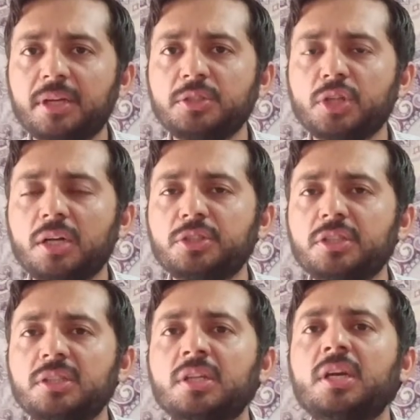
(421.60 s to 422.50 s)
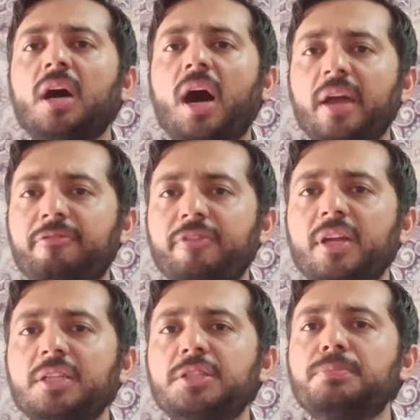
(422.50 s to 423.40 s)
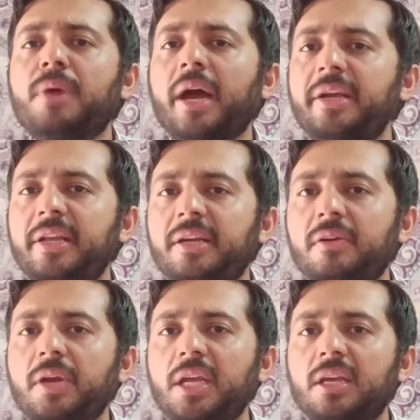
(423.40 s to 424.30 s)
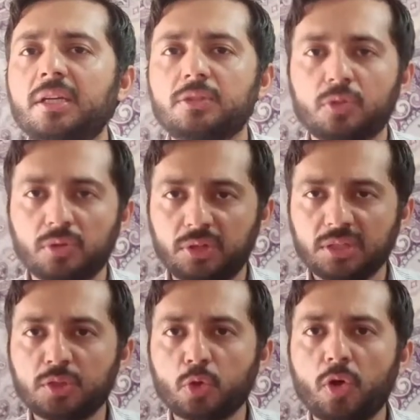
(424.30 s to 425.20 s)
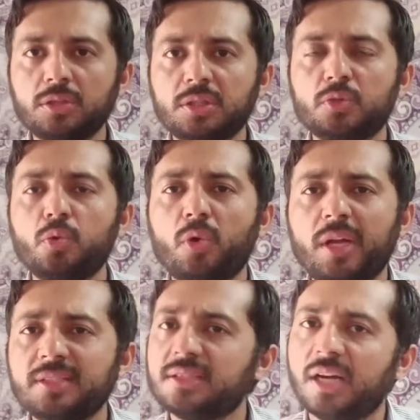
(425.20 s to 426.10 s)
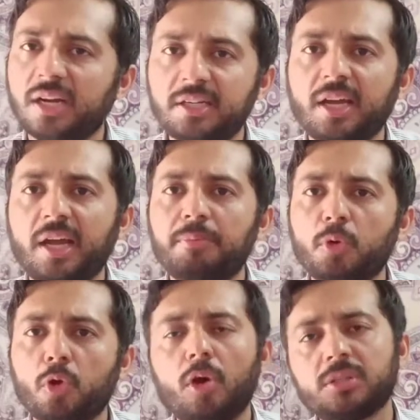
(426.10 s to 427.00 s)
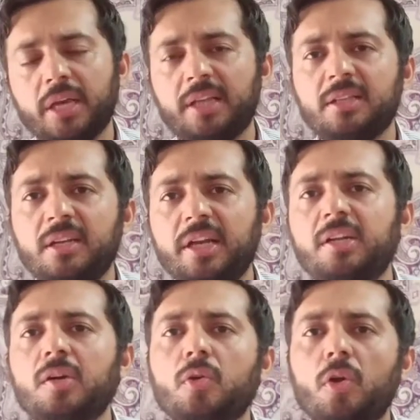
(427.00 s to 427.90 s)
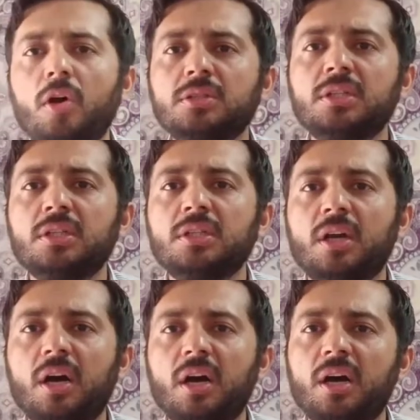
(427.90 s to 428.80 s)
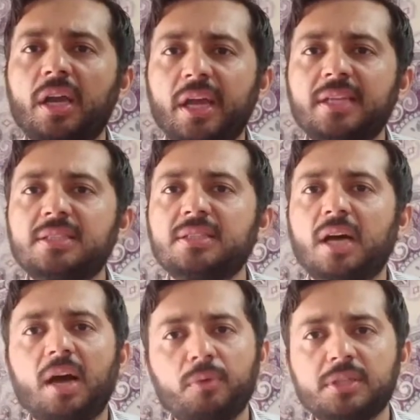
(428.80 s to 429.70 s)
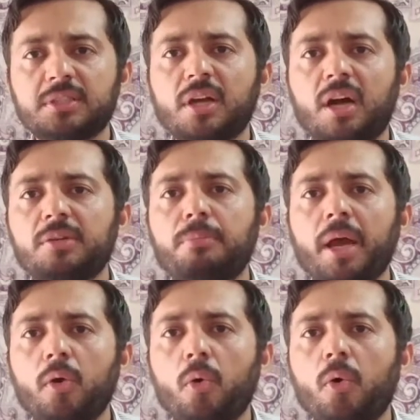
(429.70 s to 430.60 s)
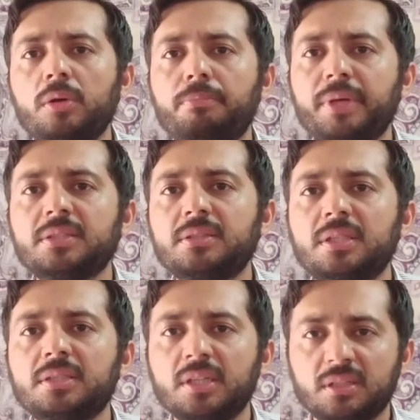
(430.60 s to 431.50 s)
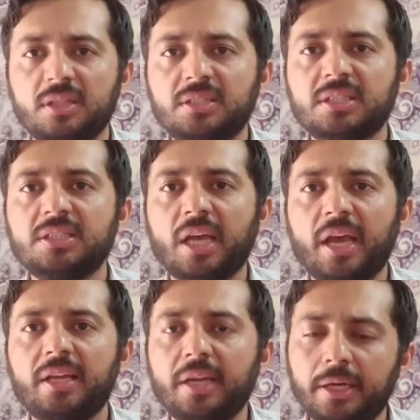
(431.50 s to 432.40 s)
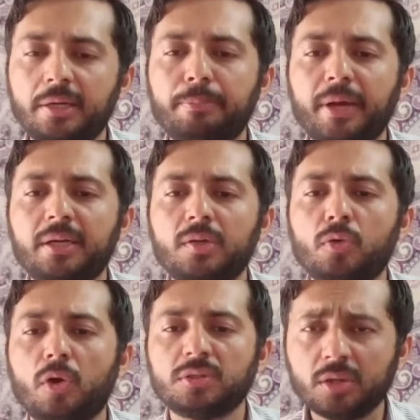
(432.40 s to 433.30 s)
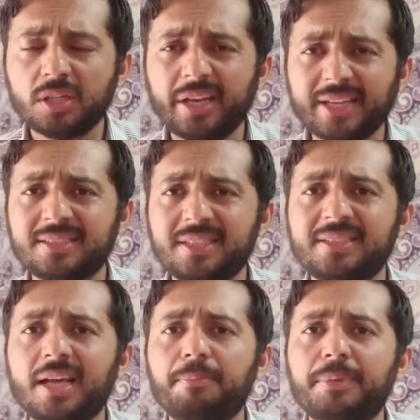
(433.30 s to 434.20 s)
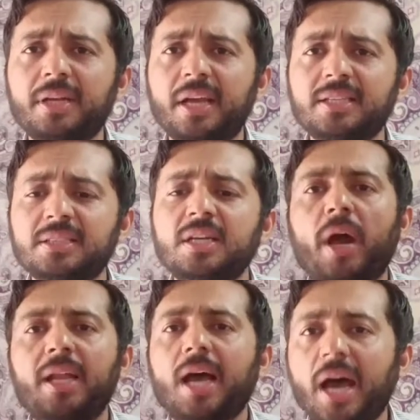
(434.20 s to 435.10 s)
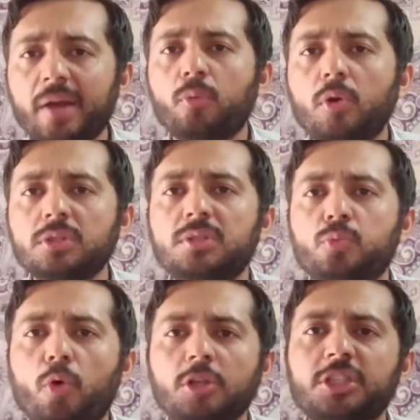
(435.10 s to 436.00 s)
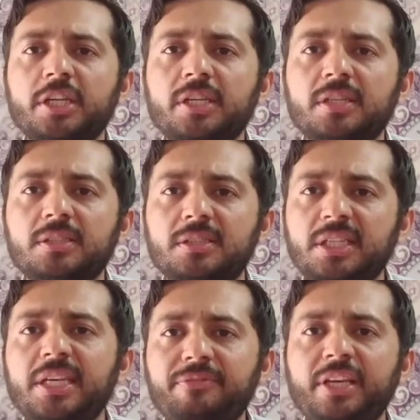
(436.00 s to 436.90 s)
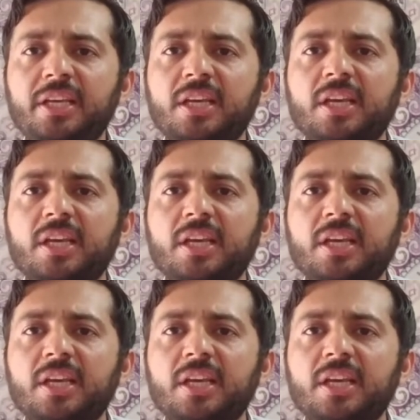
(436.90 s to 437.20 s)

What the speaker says: conjunction, I finish my degree. So this clause is known as a time clause, and the later clause is I will start my own business. This is an independent clause. The next example is, while I was watching TV,